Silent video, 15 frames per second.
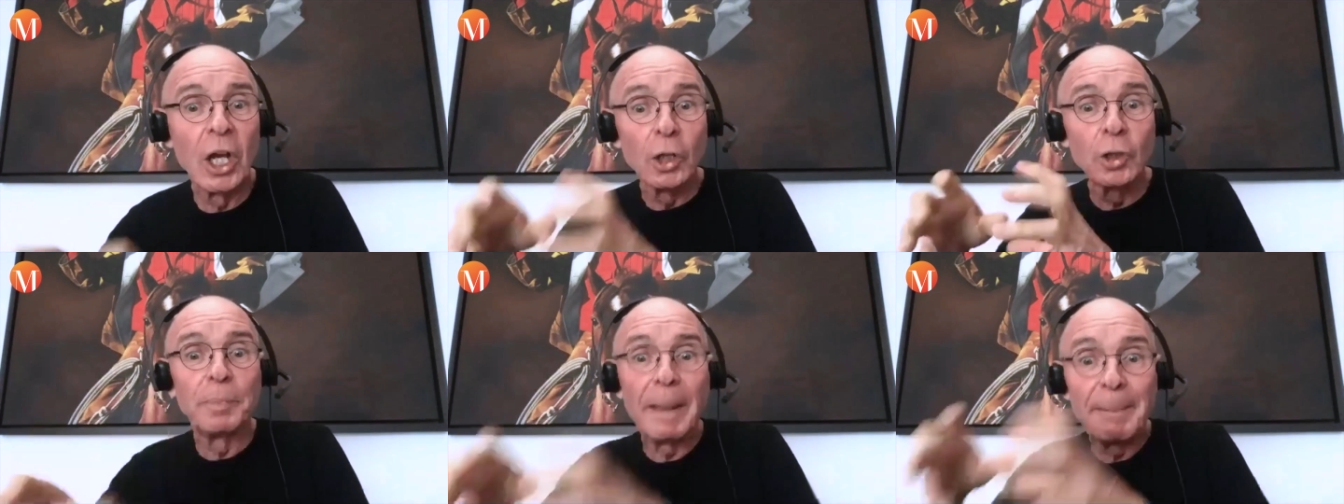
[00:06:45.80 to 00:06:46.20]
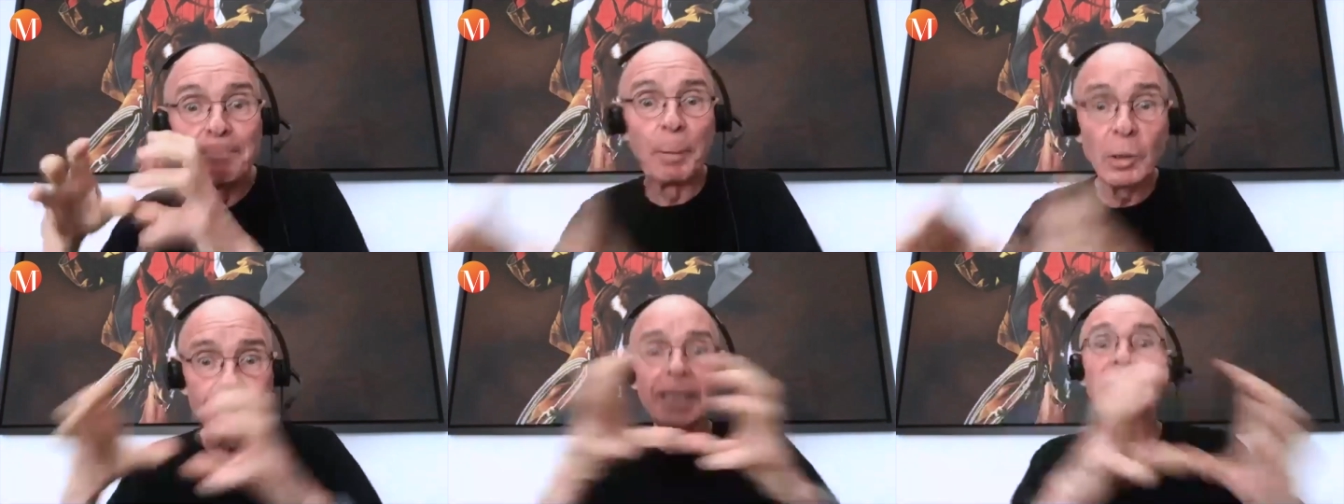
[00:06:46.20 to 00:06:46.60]
to be
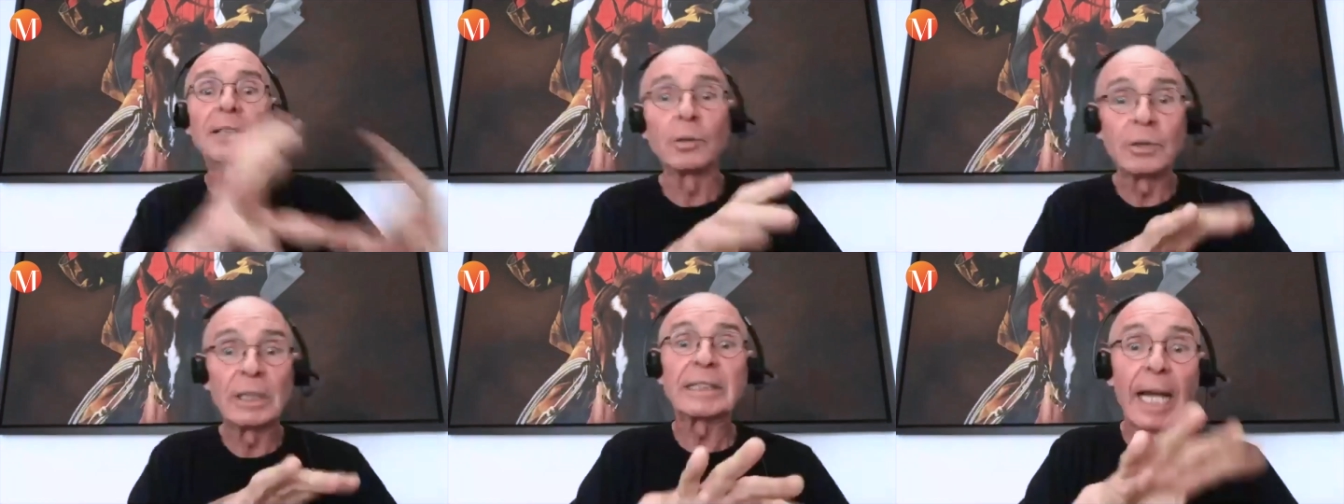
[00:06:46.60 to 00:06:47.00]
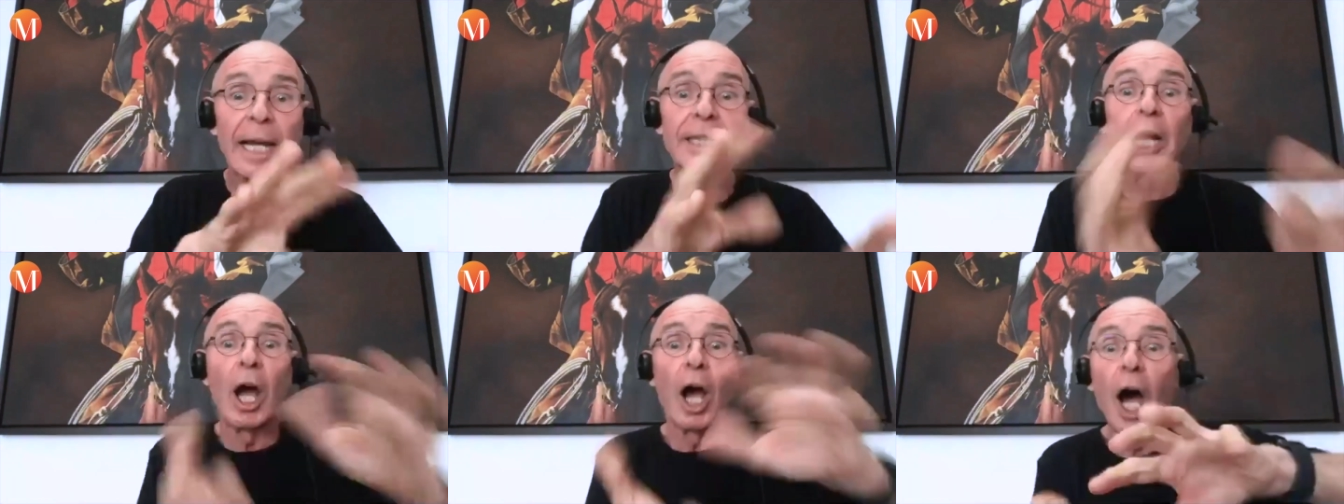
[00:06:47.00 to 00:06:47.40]
put into this
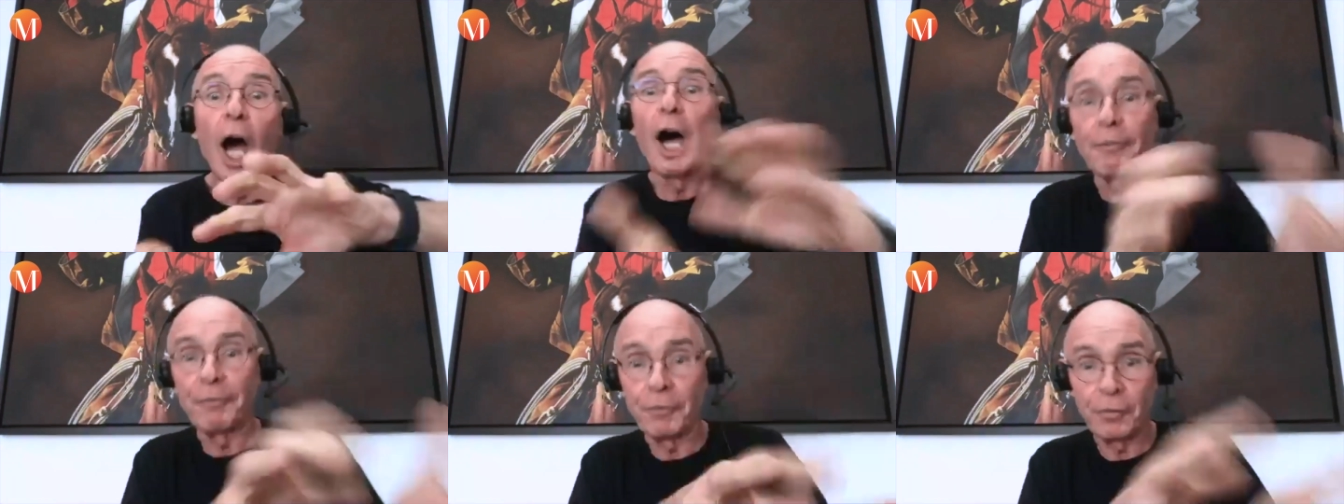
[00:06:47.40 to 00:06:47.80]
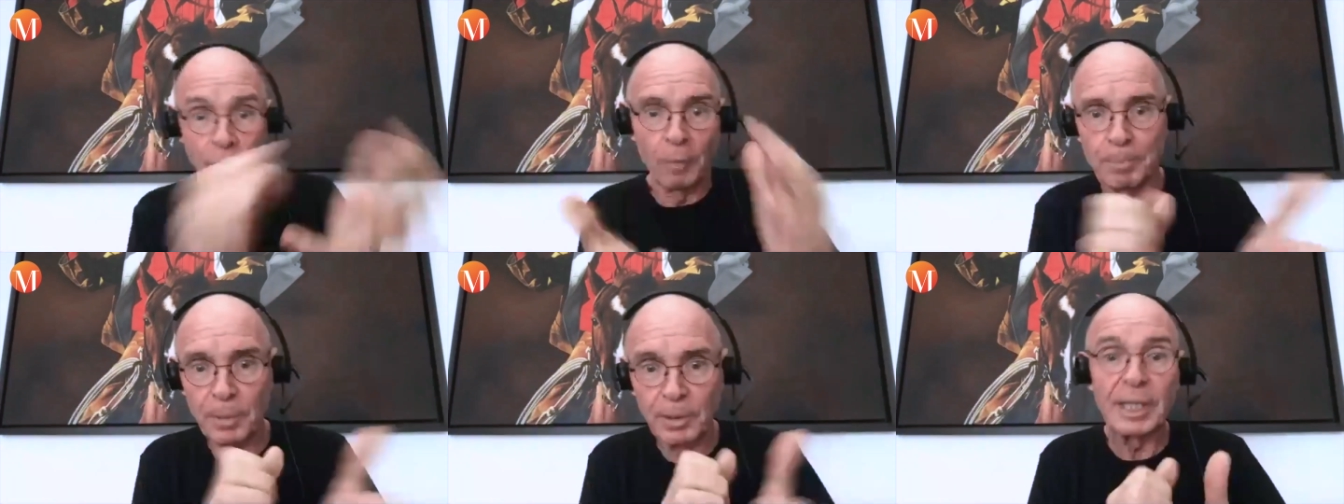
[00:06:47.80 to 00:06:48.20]
kind of half
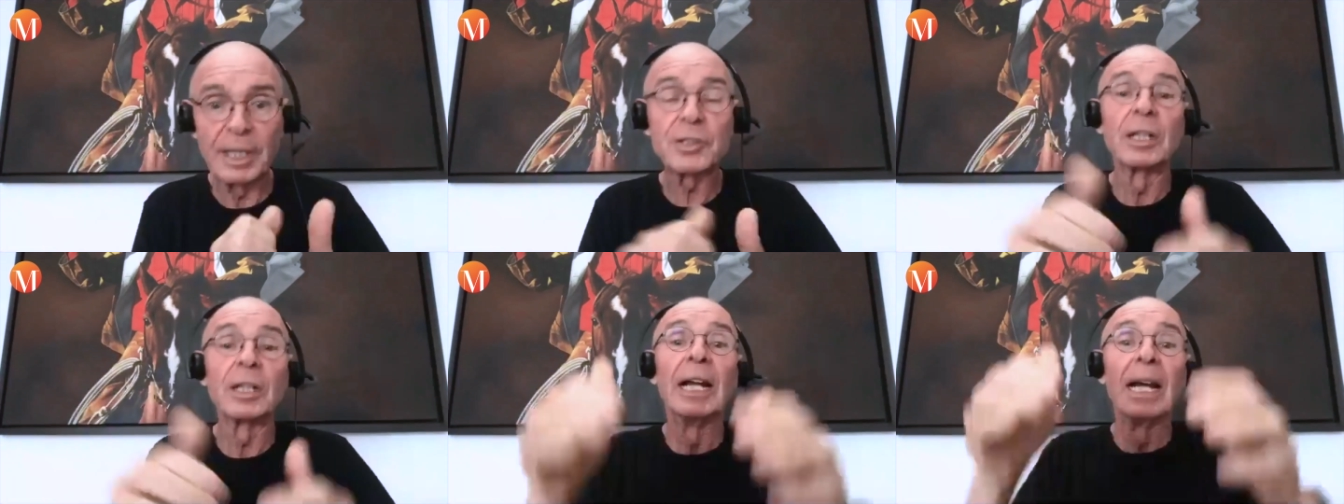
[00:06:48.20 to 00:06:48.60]
corporation.